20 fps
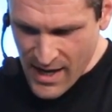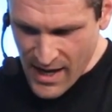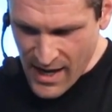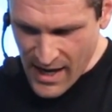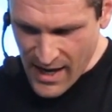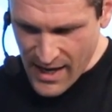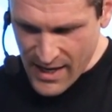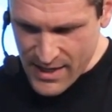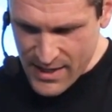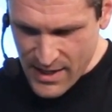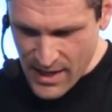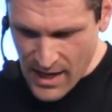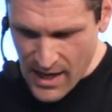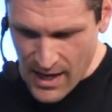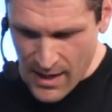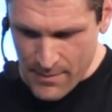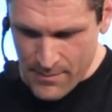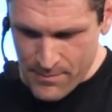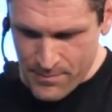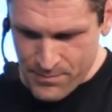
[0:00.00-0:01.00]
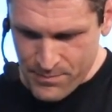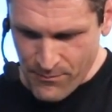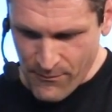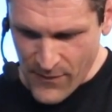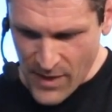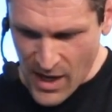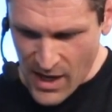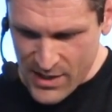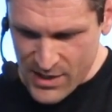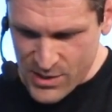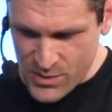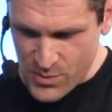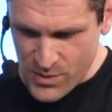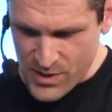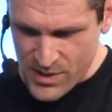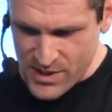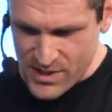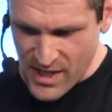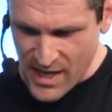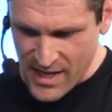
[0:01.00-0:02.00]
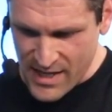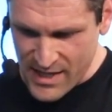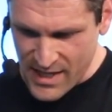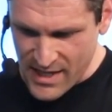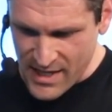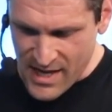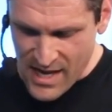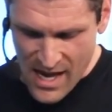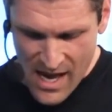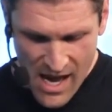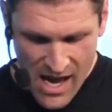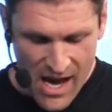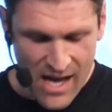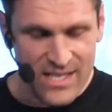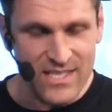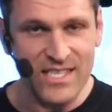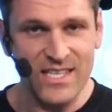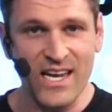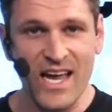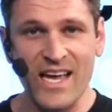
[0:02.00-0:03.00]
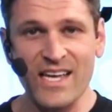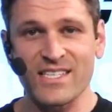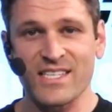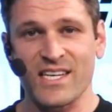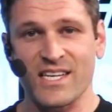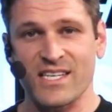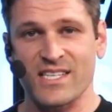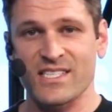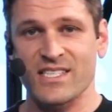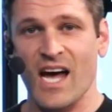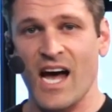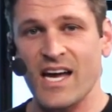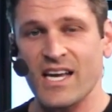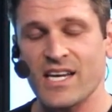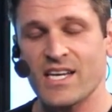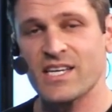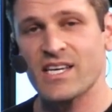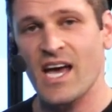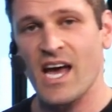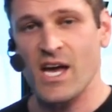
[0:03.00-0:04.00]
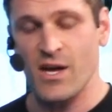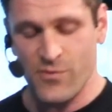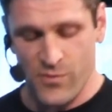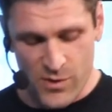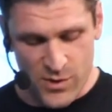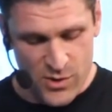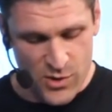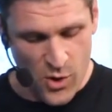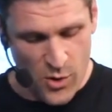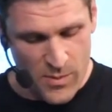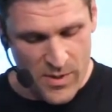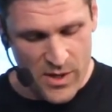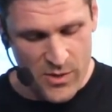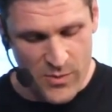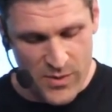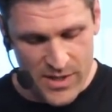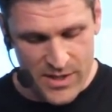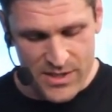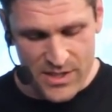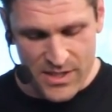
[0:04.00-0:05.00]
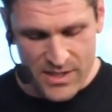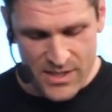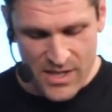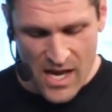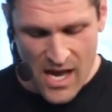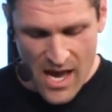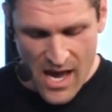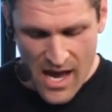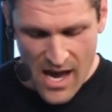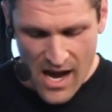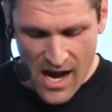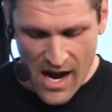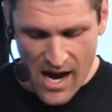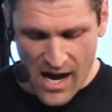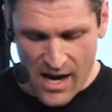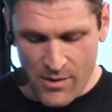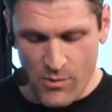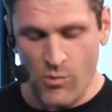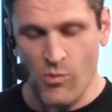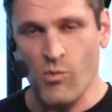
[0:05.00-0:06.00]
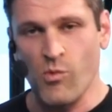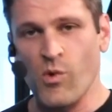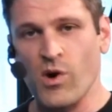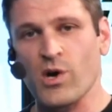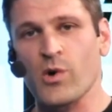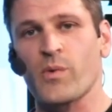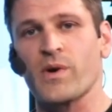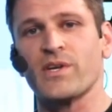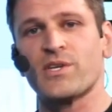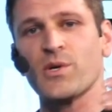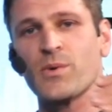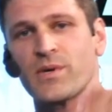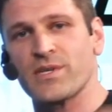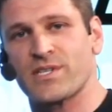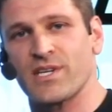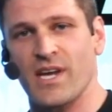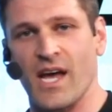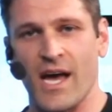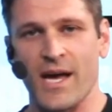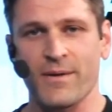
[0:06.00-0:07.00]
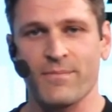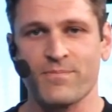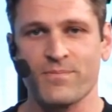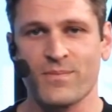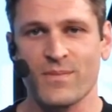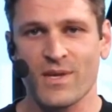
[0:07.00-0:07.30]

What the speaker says: And I just want to say that today's an exciting day for so many reasons. What are we doing today?